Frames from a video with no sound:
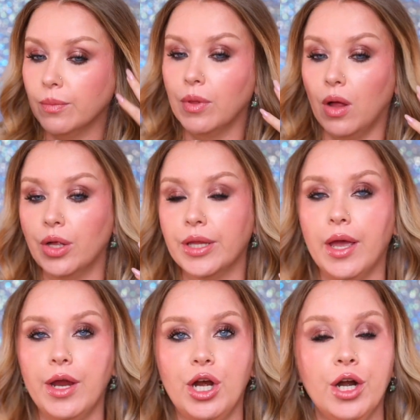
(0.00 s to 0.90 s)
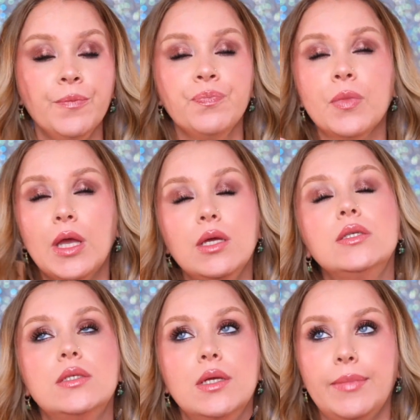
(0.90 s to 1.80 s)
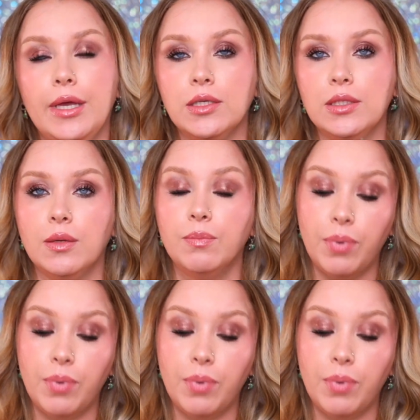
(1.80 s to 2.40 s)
blonde hair, it's amazing.